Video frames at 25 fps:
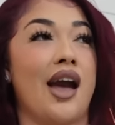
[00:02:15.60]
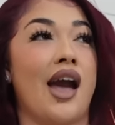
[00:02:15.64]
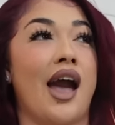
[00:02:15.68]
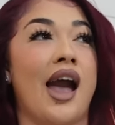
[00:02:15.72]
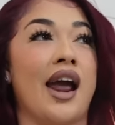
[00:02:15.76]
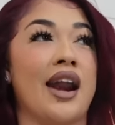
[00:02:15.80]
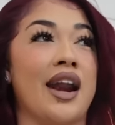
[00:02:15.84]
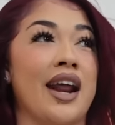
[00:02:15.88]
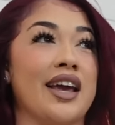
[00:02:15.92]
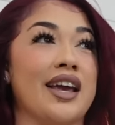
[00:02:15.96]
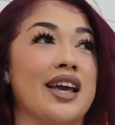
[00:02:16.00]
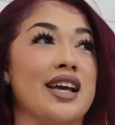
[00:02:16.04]

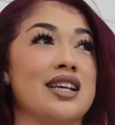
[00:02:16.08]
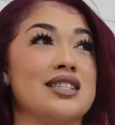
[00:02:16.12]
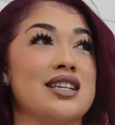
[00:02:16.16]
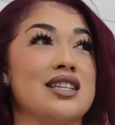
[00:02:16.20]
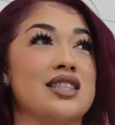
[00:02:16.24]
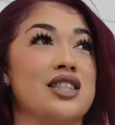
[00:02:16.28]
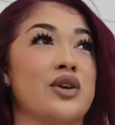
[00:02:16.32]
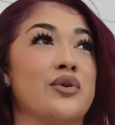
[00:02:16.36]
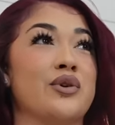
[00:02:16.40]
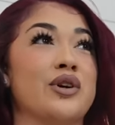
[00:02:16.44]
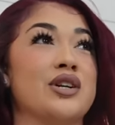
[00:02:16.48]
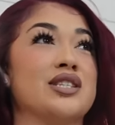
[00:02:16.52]
And I guess
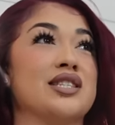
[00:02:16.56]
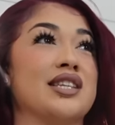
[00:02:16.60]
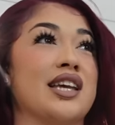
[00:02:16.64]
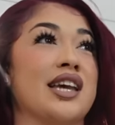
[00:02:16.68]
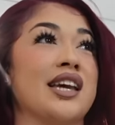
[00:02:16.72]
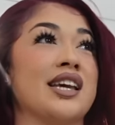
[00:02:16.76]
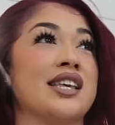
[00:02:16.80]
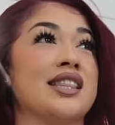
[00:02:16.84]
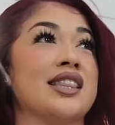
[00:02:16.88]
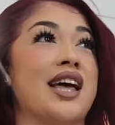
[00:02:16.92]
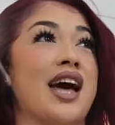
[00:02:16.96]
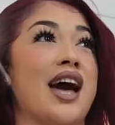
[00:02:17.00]
that they were
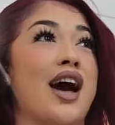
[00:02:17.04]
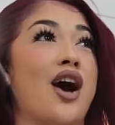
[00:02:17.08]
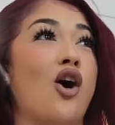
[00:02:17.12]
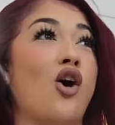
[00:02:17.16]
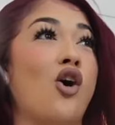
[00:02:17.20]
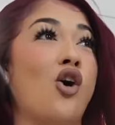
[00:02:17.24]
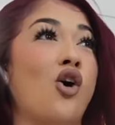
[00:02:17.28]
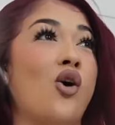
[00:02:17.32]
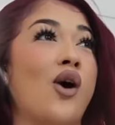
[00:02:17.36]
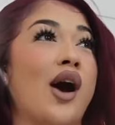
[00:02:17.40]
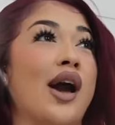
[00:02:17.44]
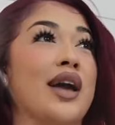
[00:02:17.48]
saying that, oh,